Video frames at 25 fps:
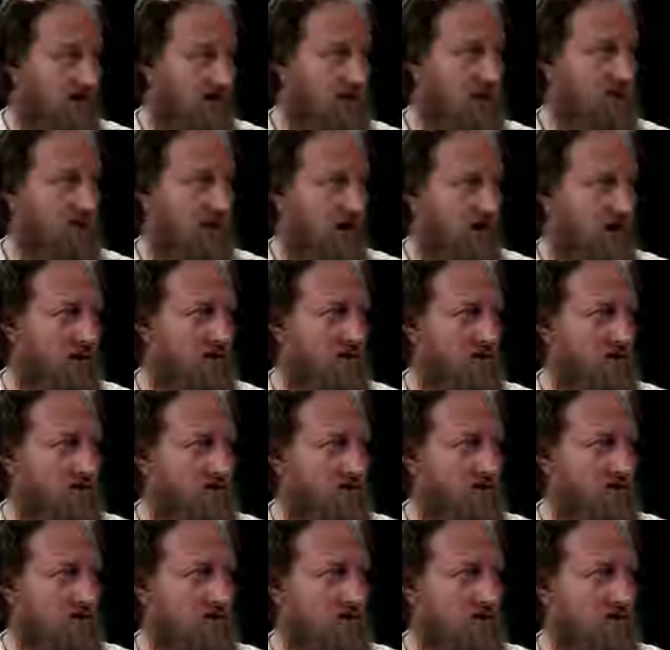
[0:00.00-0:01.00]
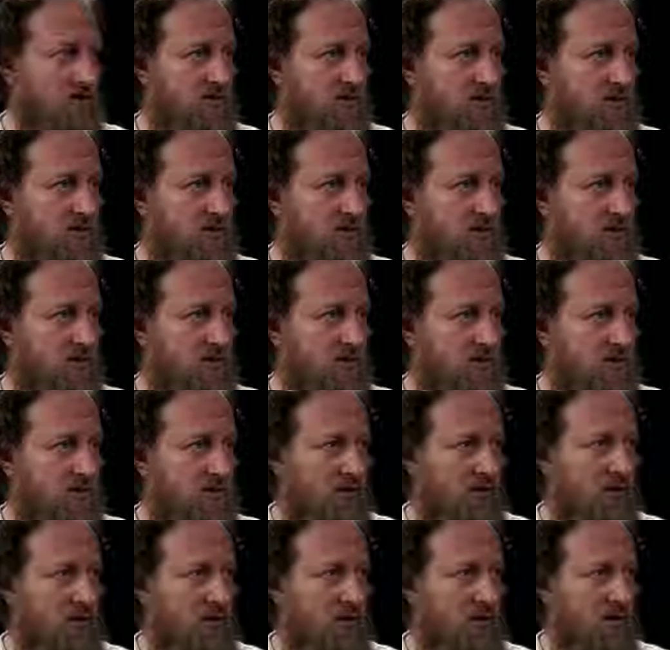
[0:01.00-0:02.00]
give us guidance.
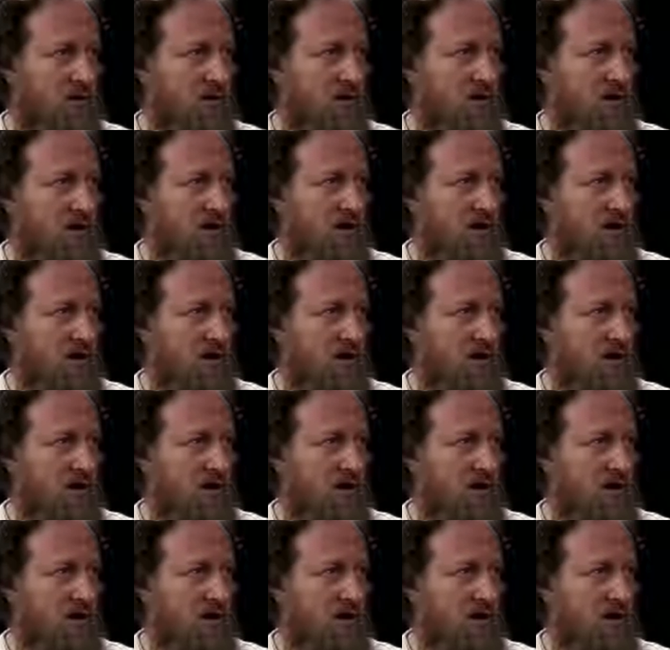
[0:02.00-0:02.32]
Right?